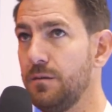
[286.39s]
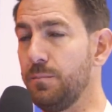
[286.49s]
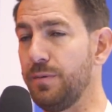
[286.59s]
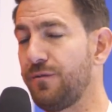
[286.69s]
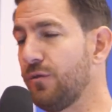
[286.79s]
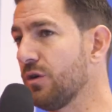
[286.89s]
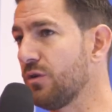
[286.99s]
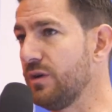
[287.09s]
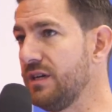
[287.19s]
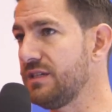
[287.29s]

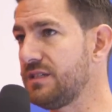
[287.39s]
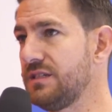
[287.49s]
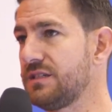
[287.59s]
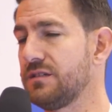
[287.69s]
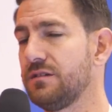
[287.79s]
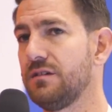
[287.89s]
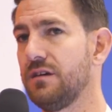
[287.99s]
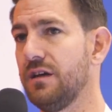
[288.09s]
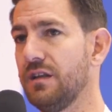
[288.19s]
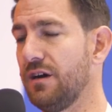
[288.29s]
Before releases
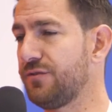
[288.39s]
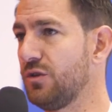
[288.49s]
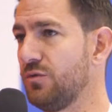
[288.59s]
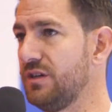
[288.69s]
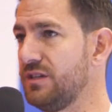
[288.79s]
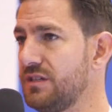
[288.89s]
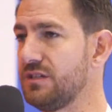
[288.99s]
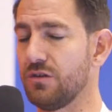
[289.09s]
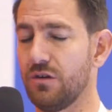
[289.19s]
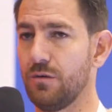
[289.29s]
and after
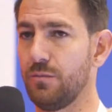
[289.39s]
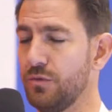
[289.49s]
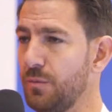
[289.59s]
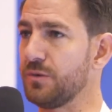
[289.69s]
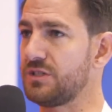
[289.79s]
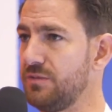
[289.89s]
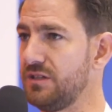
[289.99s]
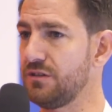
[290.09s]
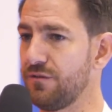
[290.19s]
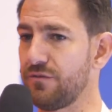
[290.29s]
releases, or the
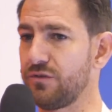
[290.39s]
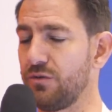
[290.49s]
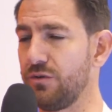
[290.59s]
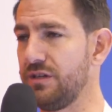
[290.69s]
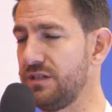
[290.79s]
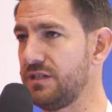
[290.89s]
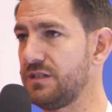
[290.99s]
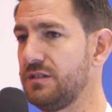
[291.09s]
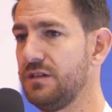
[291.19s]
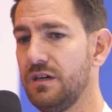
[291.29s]
possibility of after
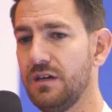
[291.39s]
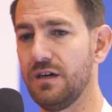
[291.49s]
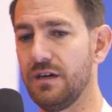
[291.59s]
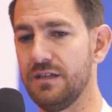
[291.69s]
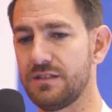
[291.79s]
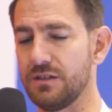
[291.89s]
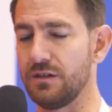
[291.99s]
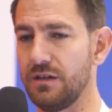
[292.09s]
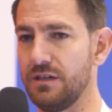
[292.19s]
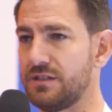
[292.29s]
releases, it's
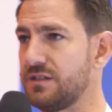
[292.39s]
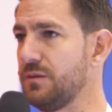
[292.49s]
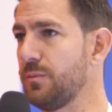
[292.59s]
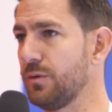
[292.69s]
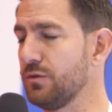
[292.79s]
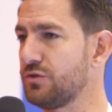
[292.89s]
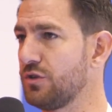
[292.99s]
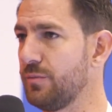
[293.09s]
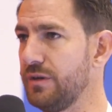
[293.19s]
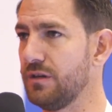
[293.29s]
a simple
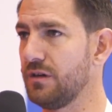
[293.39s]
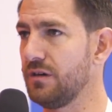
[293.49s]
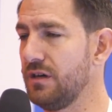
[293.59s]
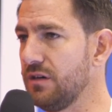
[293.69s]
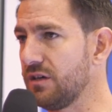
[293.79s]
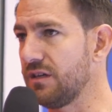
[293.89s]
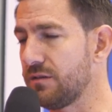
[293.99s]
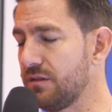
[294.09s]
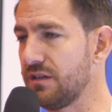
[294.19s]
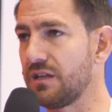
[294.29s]
job in a
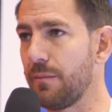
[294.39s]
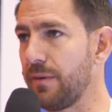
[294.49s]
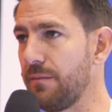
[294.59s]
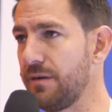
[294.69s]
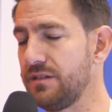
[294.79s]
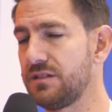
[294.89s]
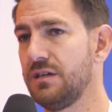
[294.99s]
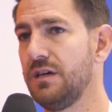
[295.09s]
GitLab pipelines.